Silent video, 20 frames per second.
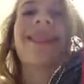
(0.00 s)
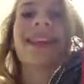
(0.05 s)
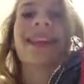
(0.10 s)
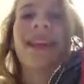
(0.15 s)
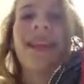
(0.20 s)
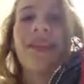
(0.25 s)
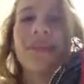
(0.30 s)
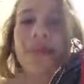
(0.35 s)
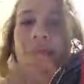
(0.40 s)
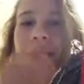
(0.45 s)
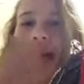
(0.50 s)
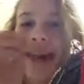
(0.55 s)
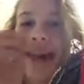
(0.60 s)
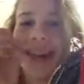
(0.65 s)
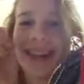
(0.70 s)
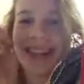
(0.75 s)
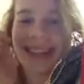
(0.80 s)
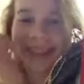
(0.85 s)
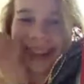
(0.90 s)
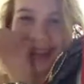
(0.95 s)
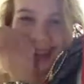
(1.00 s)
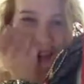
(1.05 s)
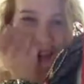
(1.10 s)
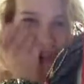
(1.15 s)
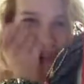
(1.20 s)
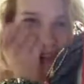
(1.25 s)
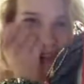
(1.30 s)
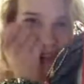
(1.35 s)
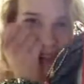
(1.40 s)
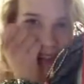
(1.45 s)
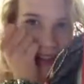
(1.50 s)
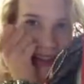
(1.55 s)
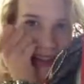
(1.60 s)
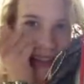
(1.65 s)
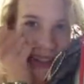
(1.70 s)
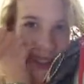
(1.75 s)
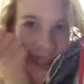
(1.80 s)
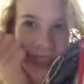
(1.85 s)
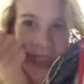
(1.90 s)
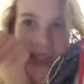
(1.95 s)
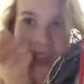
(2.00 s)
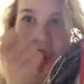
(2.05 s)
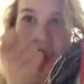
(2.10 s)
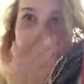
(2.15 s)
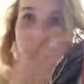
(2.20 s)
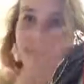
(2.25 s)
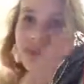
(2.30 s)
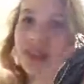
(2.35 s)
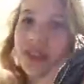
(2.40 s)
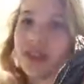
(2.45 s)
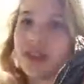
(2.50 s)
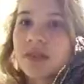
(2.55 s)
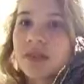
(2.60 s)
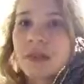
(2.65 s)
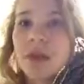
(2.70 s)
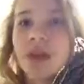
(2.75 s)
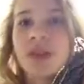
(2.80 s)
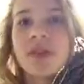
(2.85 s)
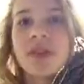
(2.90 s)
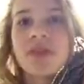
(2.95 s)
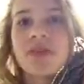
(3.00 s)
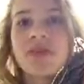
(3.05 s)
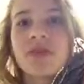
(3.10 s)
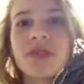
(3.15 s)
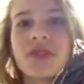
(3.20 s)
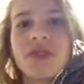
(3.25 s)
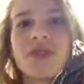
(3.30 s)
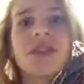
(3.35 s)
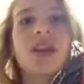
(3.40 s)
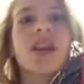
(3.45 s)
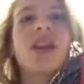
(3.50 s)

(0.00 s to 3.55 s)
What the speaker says: Never mind. Yeah, so this is the part where I'm going to,